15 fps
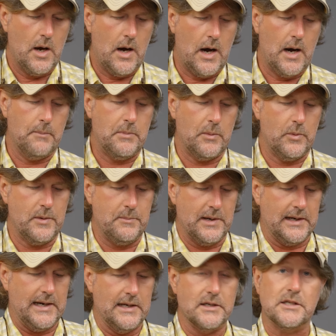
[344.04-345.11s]
but we've
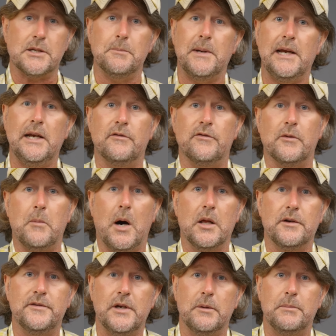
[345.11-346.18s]
been getting some heat from all
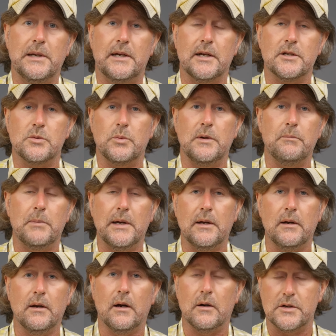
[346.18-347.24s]
of you because we've
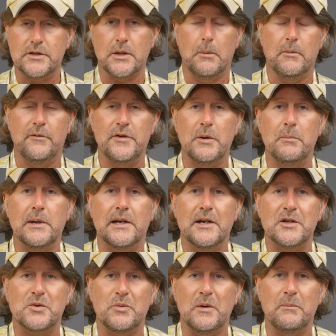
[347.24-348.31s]
been, or some of you,
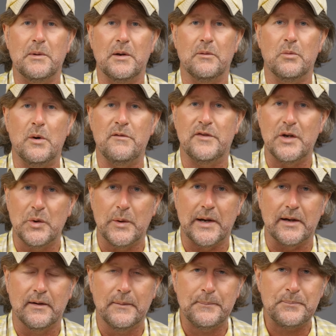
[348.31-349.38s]
because we've been
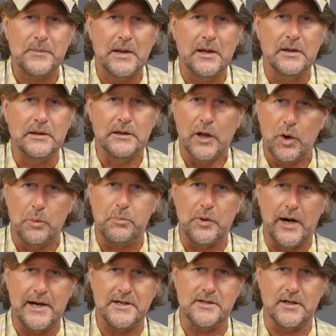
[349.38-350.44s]
reviewing
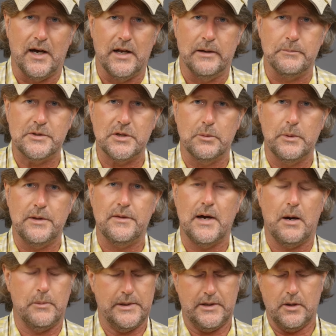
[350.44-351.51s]
low-priced items. So we
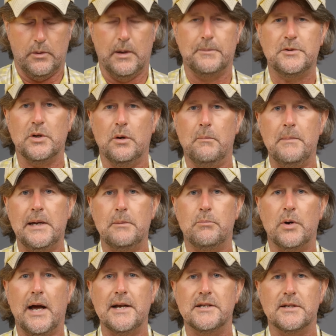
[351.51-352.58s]
thought we'd go up to a
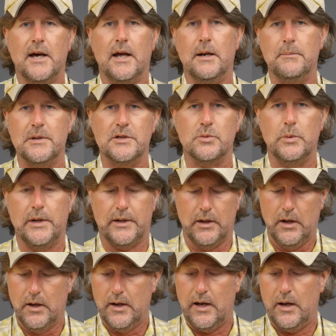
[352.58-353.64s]
mid-priced item this week,
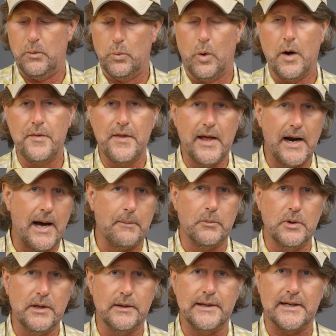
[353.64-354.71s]
and one that I'm
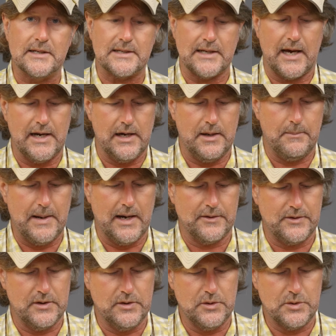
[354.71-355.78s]
really excited about,
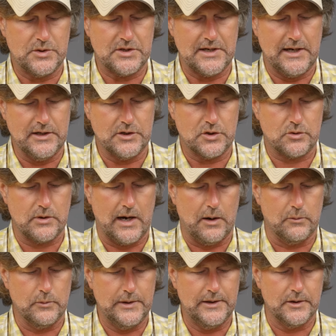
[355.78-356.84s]
the new Sage
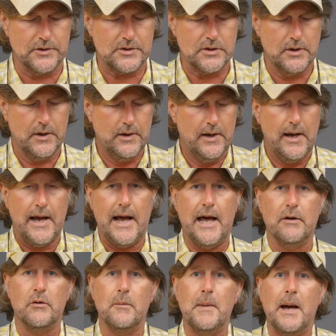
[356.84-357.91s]
Trout Reels.
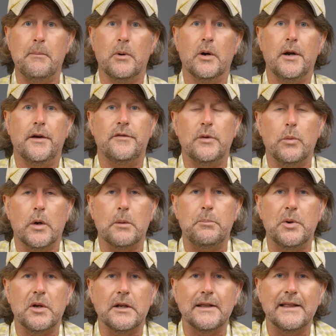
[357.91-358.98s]
And remember, if you want to
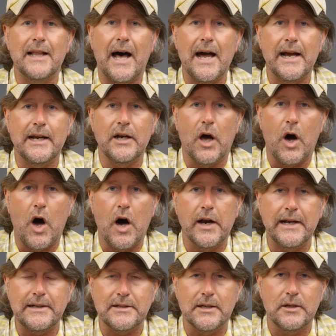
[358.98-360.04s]
put a line on
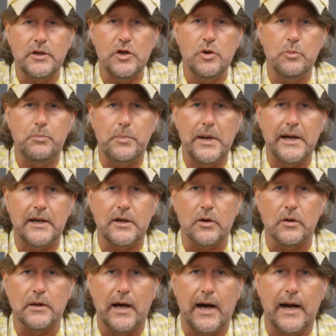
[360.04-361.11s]
it, you pick
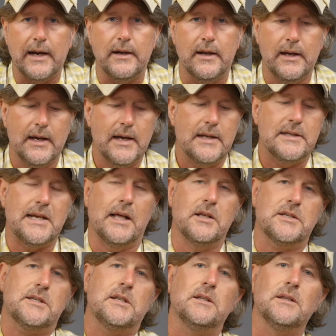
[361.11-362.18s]
your line. Tell
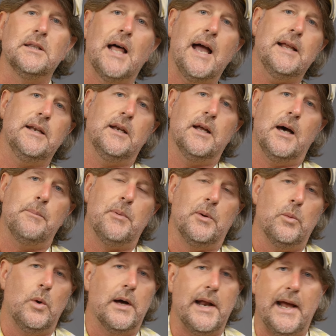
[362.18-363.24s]
us to line it up
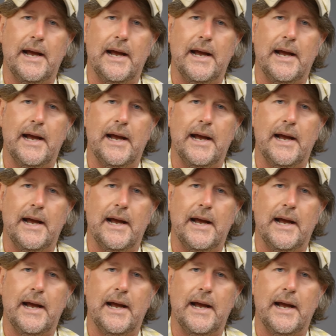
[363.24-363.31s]
and what